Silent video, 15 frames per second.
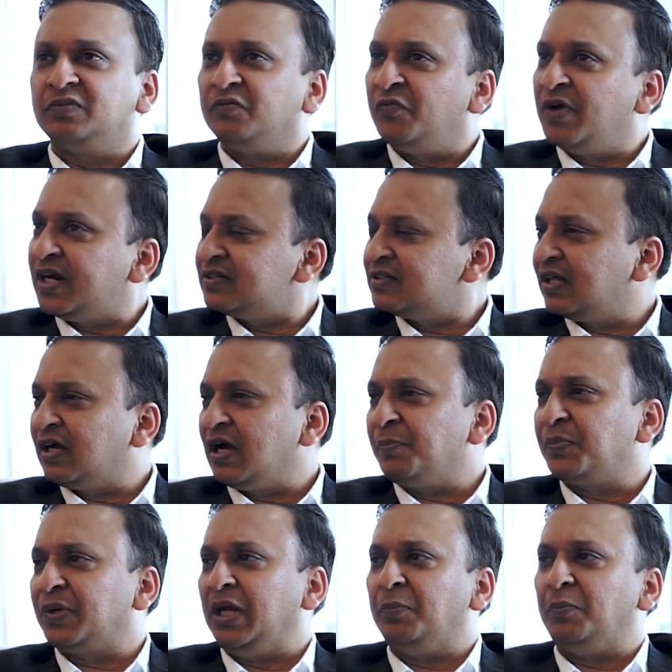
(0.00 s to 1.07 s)
Where is the
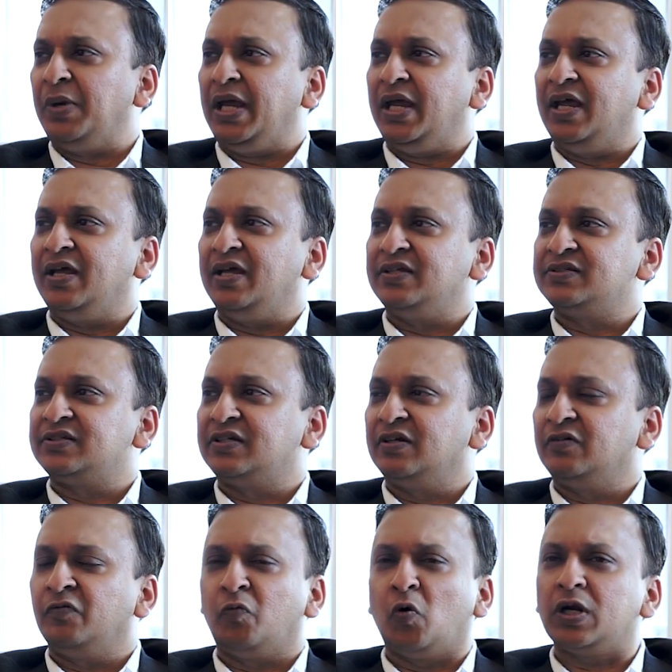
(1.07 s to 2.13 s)
company based?
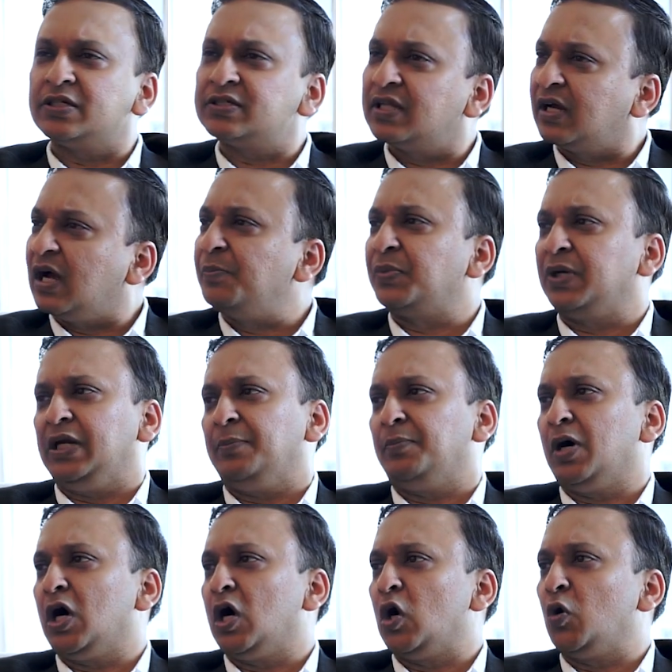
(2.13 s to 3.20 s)
What is the company
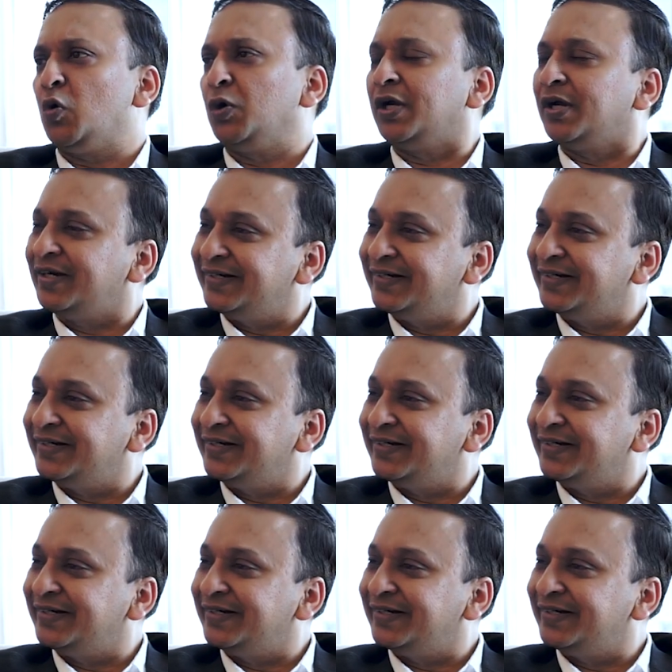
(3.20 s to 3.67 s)
about?